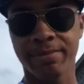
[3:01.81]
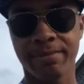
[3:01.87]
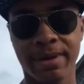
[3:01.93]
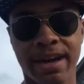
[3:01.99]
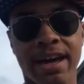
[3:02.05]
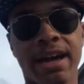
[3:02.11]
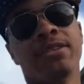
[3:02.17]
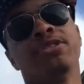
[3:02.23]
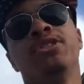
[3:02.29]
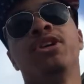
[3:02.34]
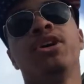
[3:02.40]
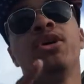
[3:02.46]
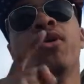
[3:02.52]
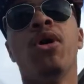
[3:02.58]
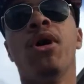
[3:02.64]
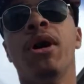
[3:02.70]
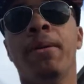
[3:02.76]
it in my house.
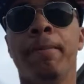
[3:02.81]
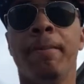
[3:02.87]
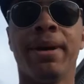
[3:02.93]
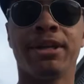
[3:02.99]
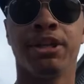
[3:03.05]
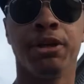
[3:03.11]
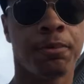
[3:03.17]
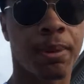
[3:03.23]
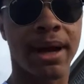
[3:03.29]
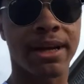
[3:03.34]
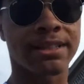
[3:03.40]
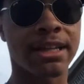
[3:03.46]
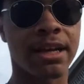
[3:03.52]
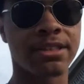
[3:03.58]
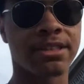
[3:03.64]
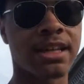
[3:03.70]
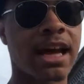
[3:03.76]
So make sure you
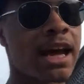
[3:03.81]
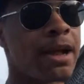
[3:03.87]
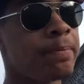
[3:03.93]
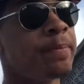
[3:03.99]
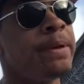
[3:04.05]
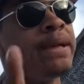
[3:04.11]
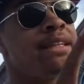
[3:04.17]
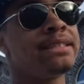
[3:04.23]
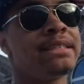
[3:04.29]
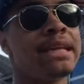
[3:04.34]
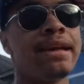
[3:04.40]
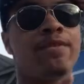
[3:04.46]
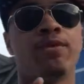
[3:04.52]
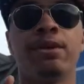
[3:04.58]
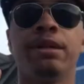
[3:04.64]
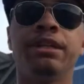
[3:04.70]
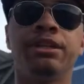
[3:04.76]
practice outside. Be
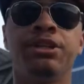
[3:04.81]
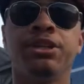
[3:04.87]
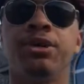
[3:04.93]
safe when you